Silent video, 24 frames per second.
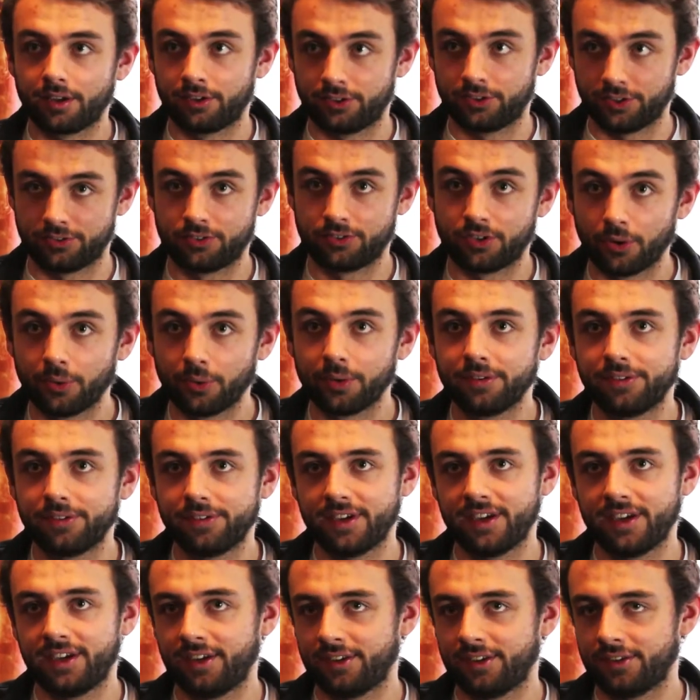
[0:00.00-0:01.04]
Just go and
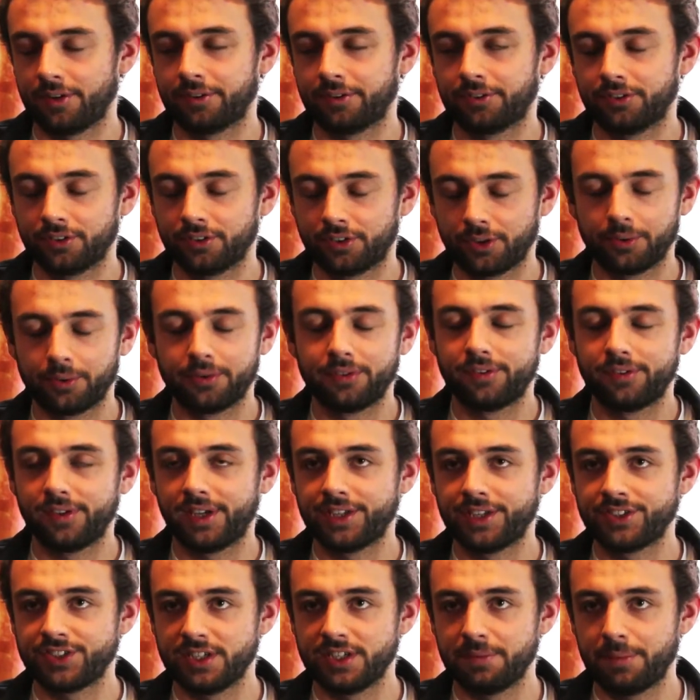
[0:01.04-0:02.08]
see a doctor, go and
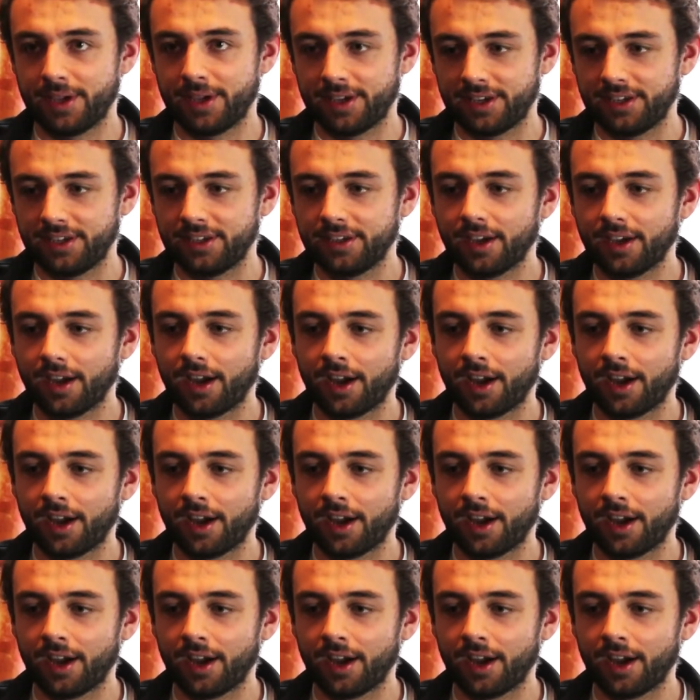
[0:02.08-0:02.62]
see a GP,